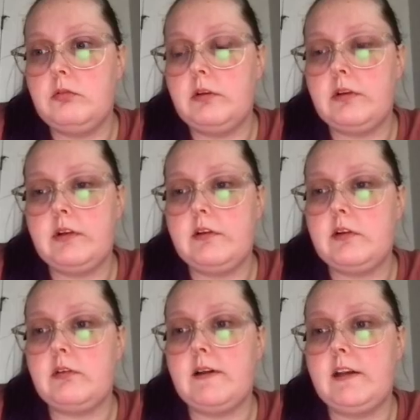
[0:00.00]
see, it's
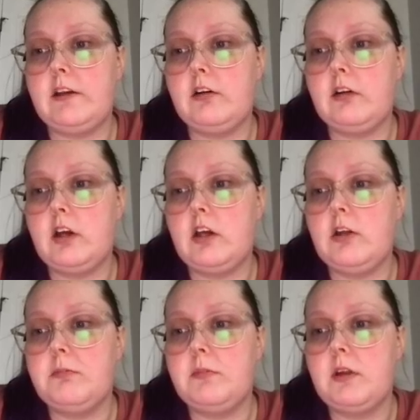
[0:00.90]
like right here,
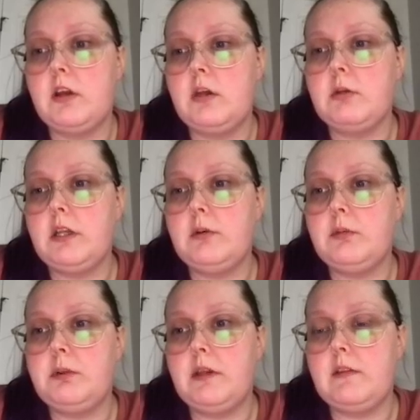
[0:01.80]
but it
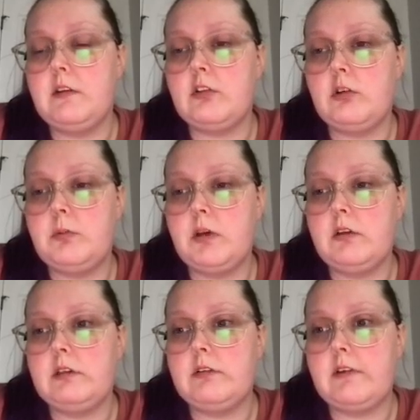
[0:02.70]
would be in this grouping of
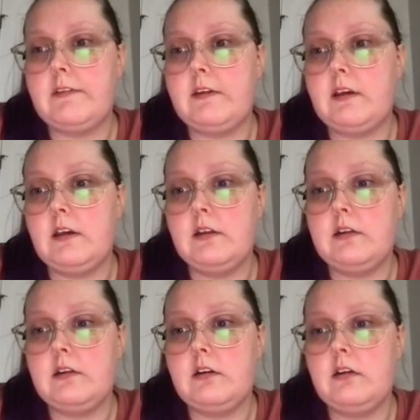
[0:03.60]
different
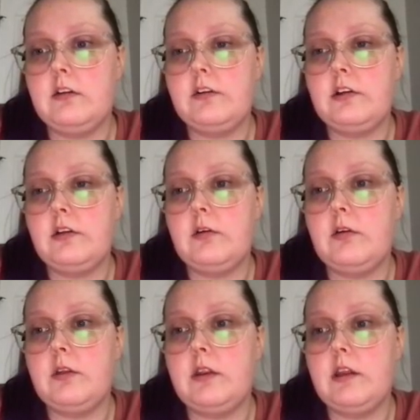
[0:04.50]
things.
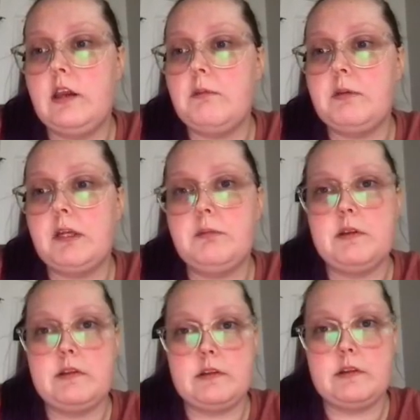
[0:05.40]
So the Meta
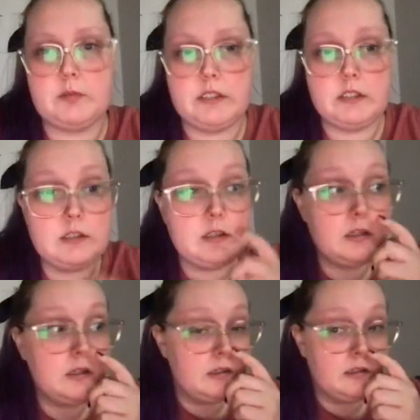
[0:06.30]
Business Suite,
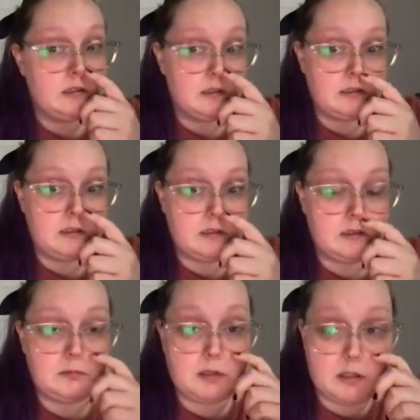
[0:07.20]

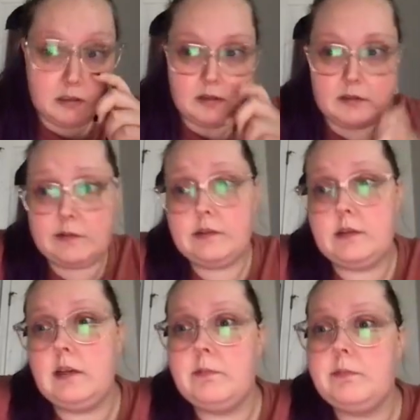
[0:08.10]
let's
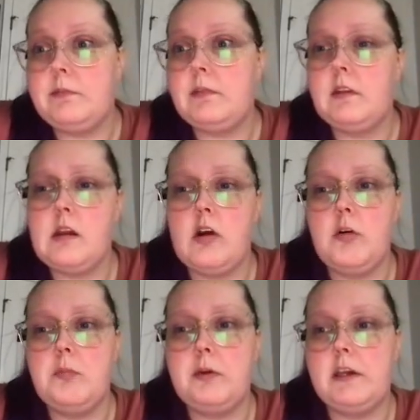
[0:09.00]
see,
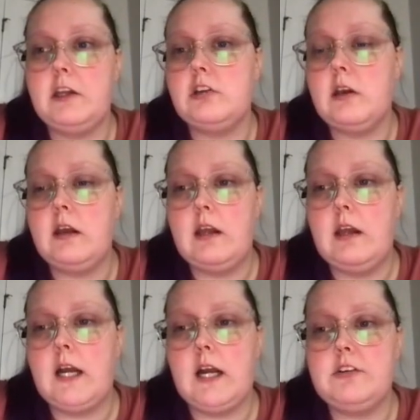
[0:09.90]
homepage,
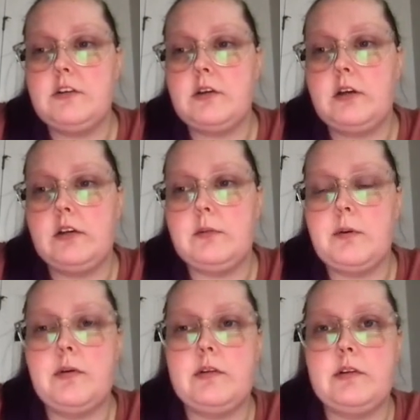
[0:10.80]
I just go down to
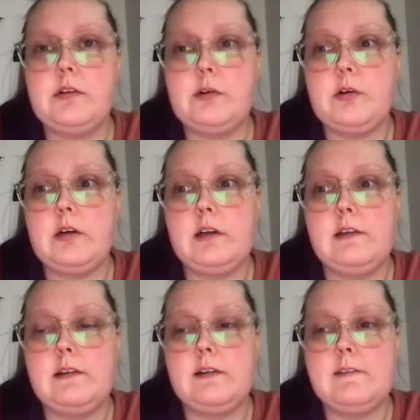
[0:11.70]
posts and stories.